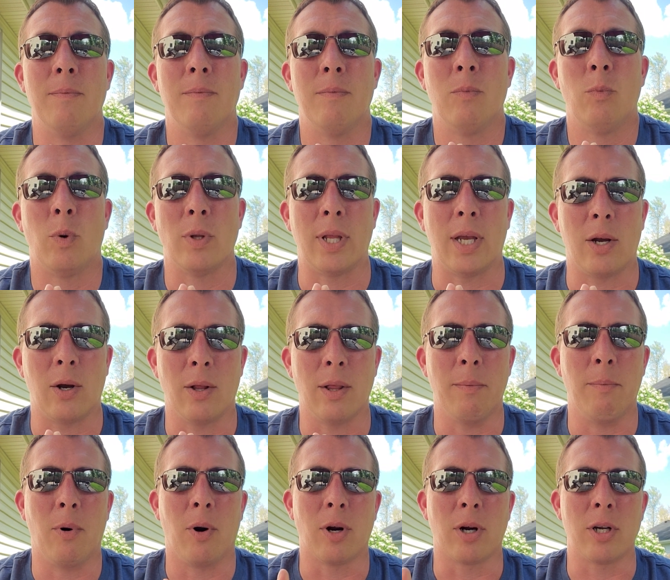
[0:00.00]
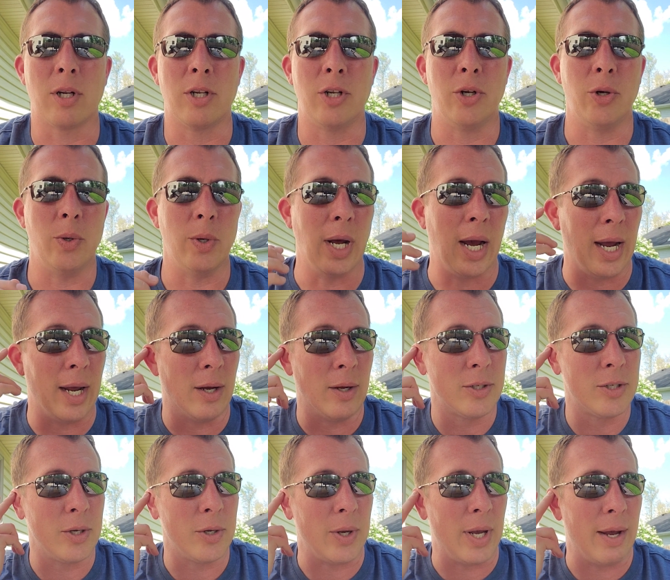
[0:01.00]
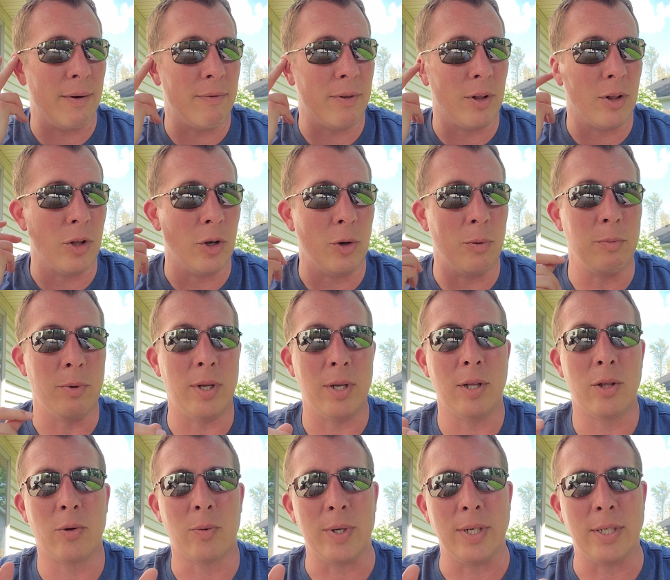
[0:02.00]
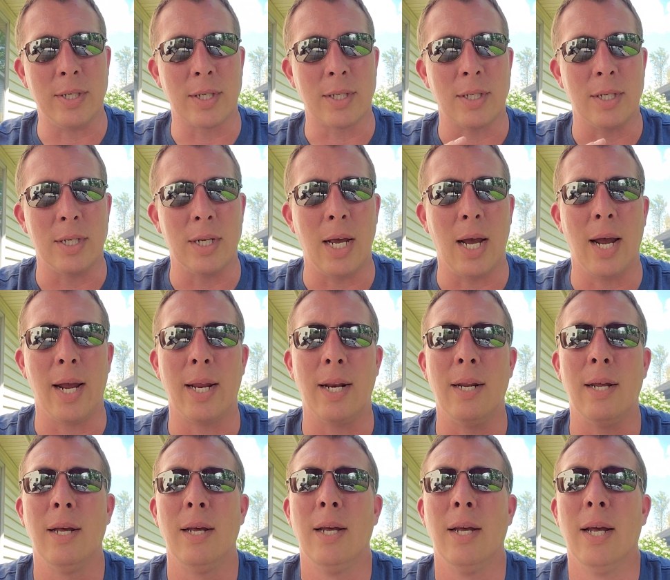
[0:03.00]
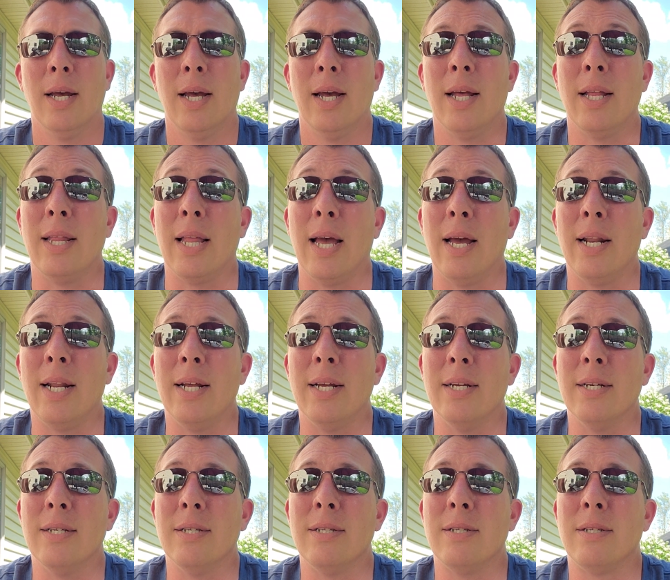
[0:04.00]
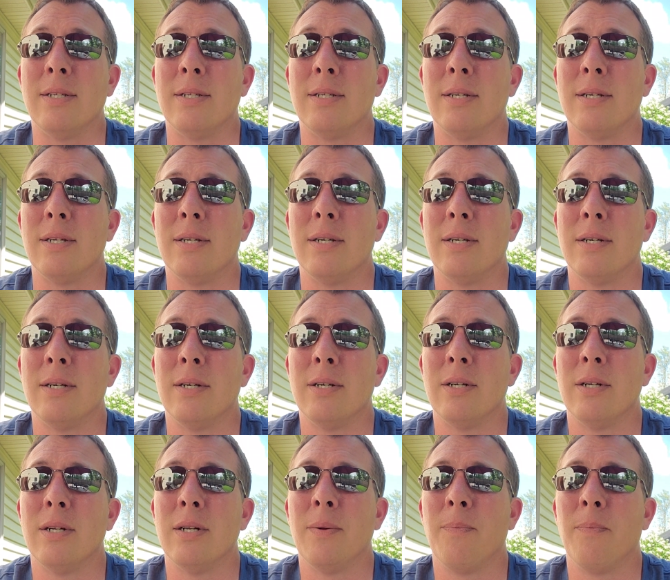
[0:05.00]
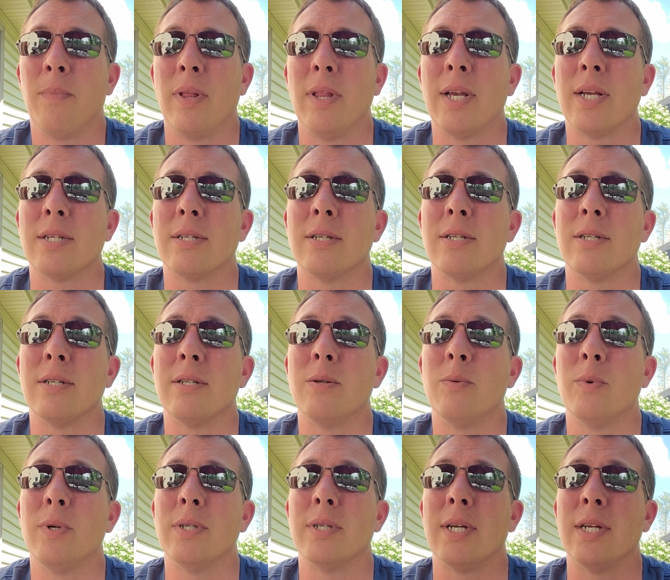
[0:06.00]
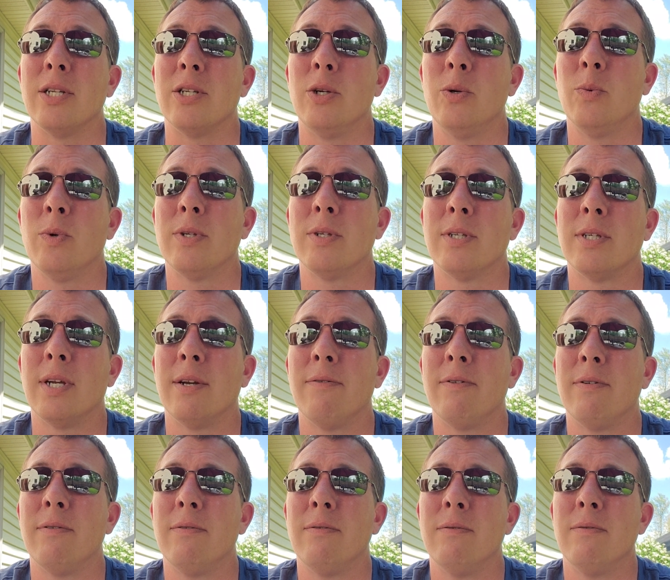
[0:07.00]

what they call the Mark II dial. So you have the loomed 3, 6, and 9, and that is, I think it's what is that, 217